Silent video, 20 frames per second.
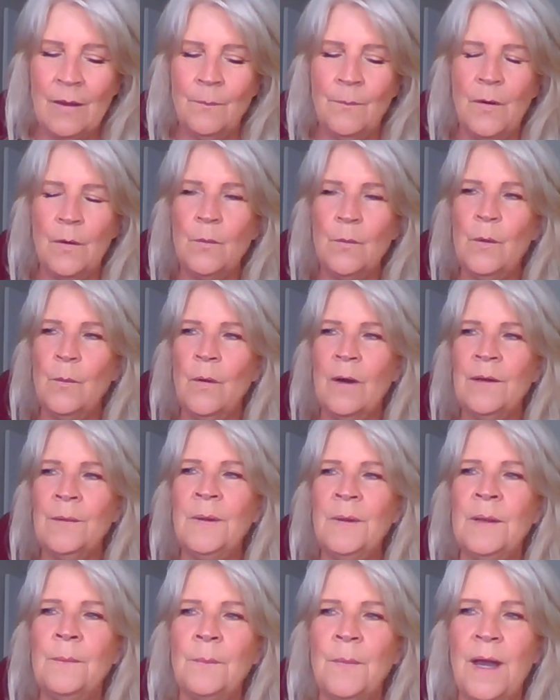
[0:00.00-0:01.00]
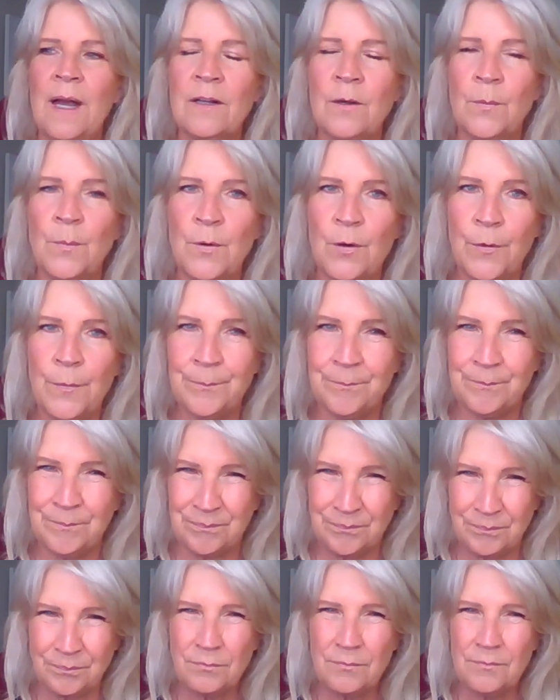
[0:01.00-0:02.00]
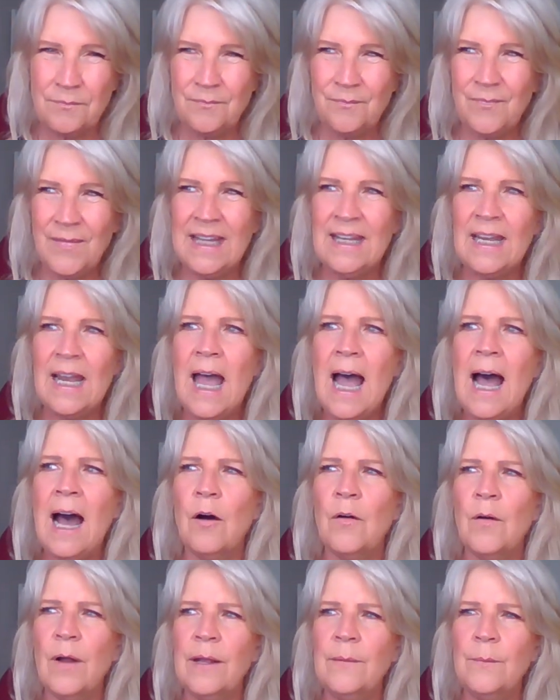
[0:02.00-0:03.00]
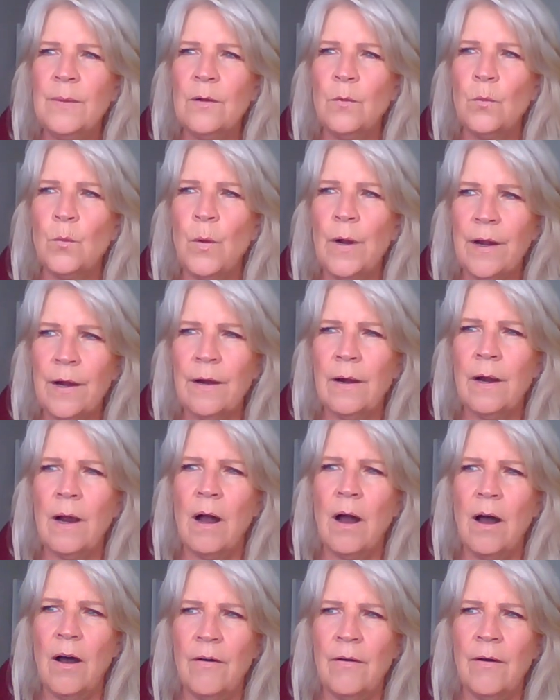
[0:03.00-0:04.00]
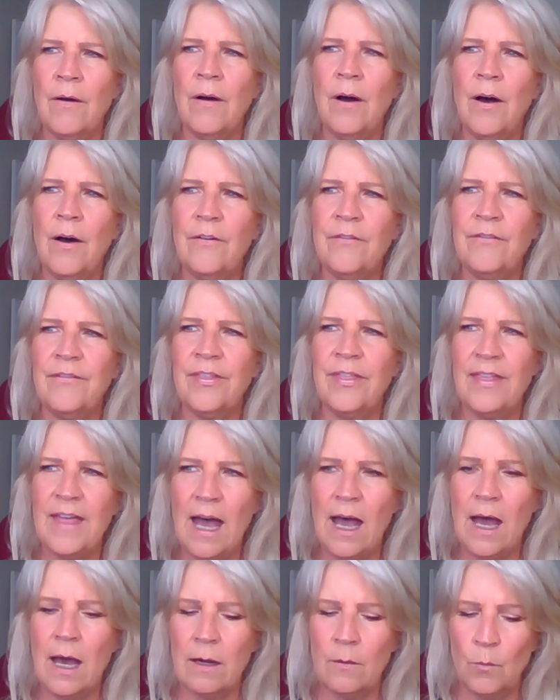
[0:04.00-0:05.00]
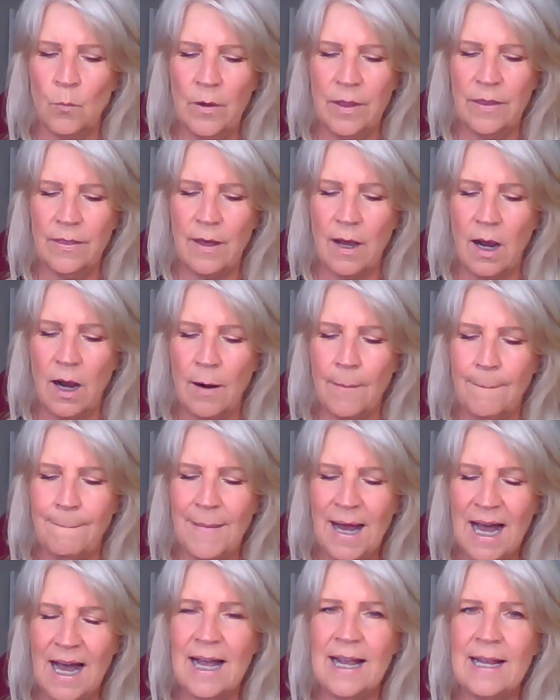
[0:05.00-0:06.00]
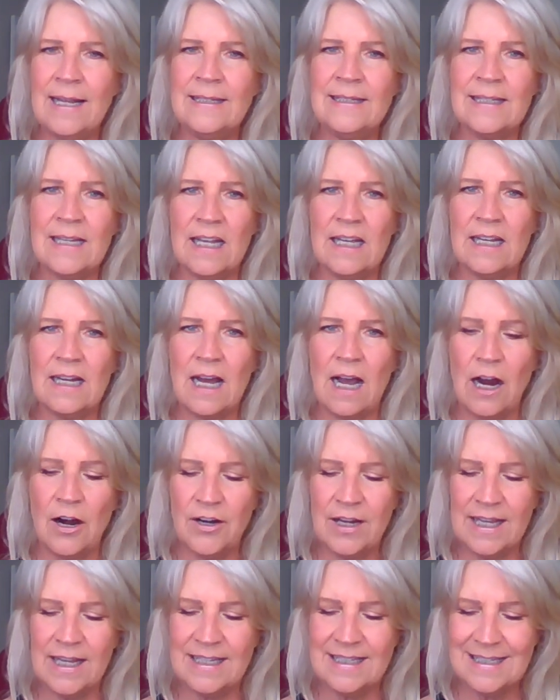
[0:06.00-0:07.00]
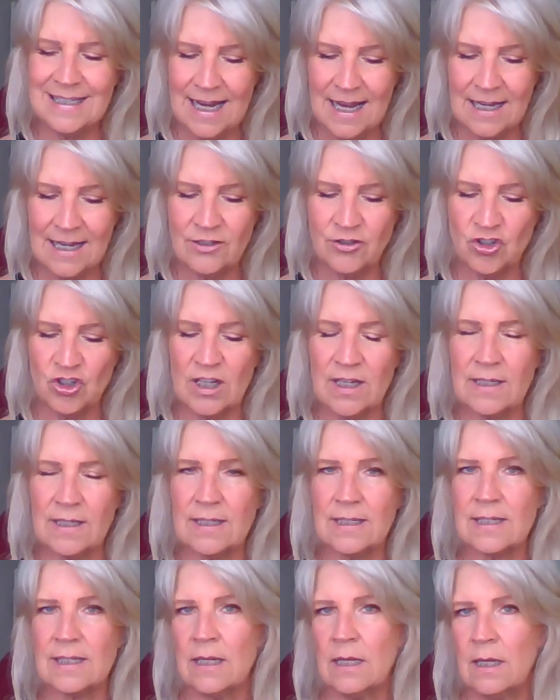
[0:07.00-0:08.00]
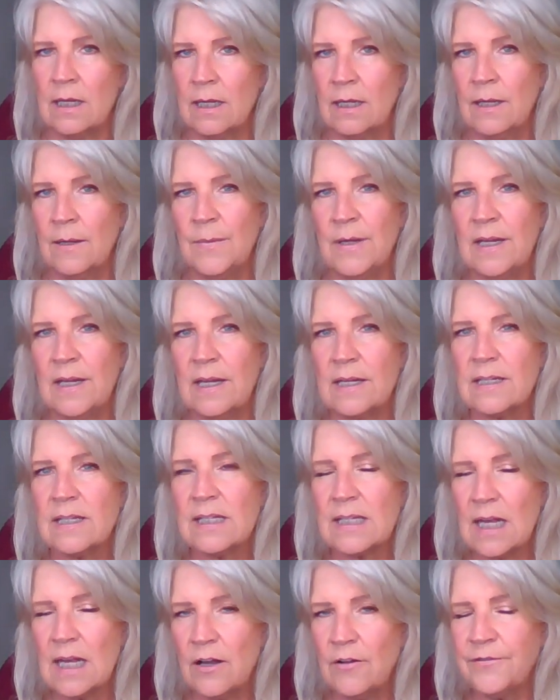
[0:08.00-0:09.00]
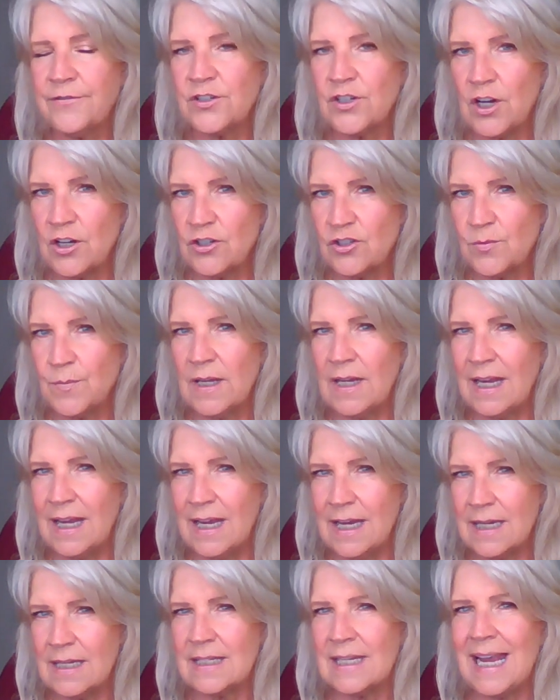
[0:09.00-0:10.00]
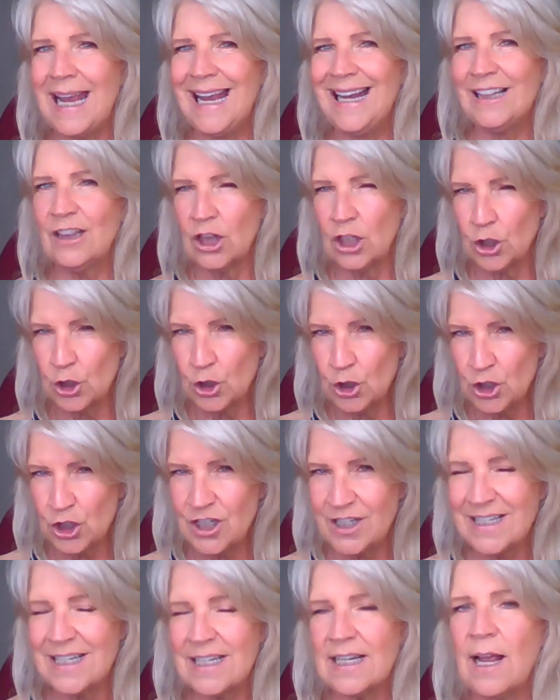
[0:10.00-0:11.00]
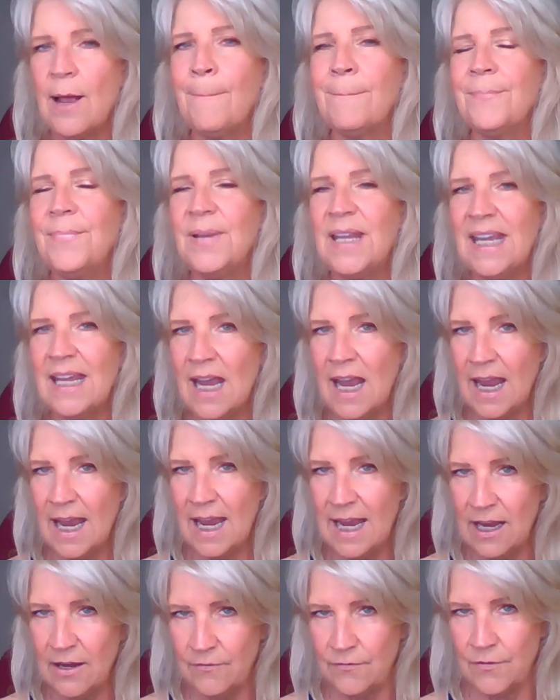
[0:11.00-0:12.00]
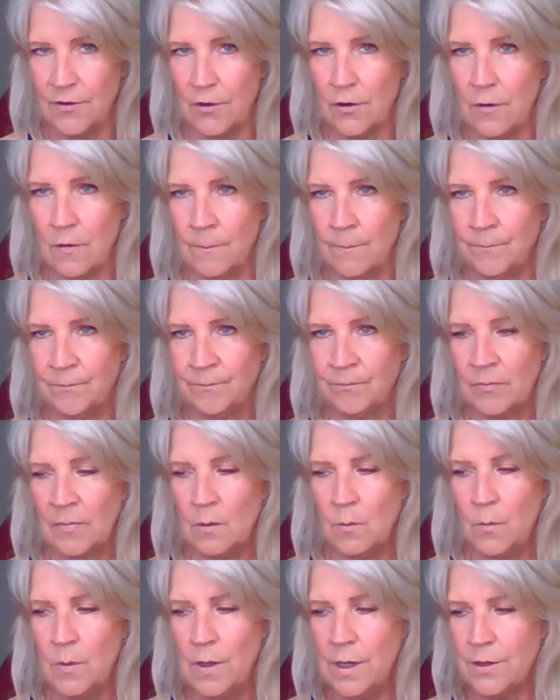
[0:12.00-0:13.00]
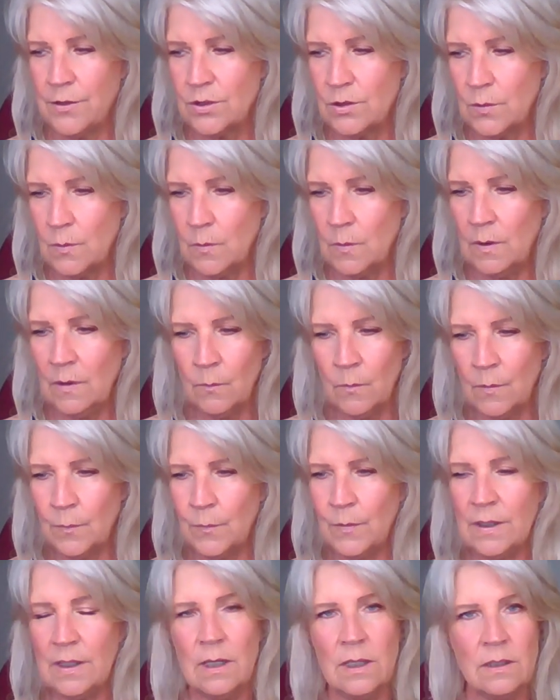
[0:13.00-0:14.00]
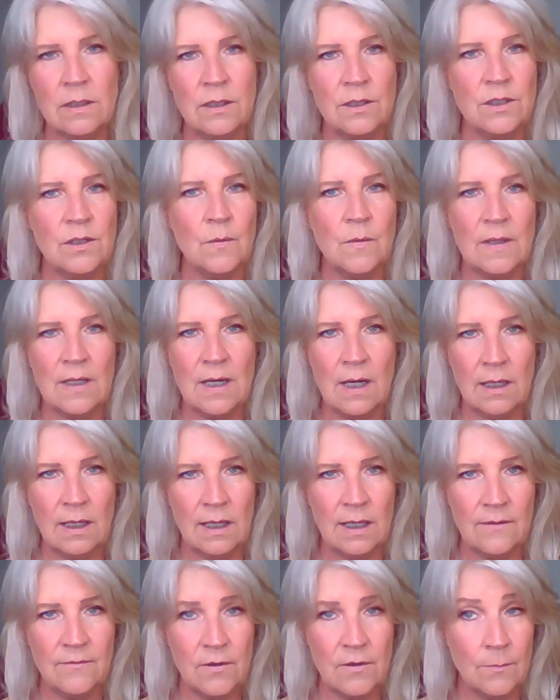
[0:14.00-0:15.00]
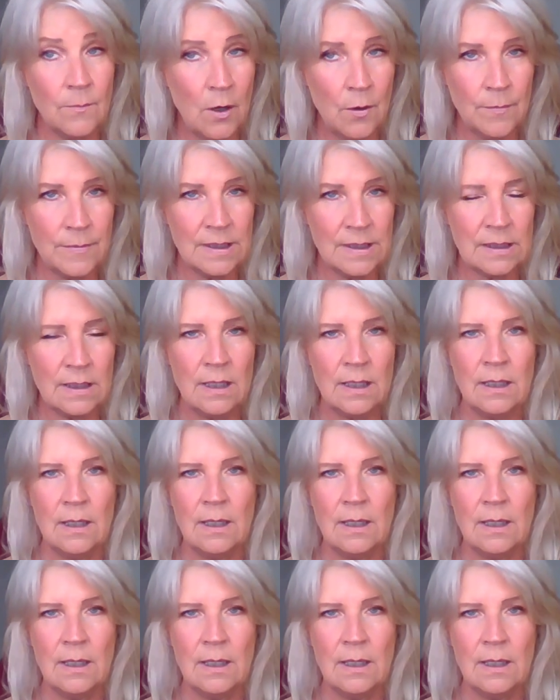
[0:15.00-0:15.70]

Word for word: but we want to be impeccable now and be aware of, of that with our mind and our intentions because self judgment is a learned behavior we are doing what we need to do in any given moment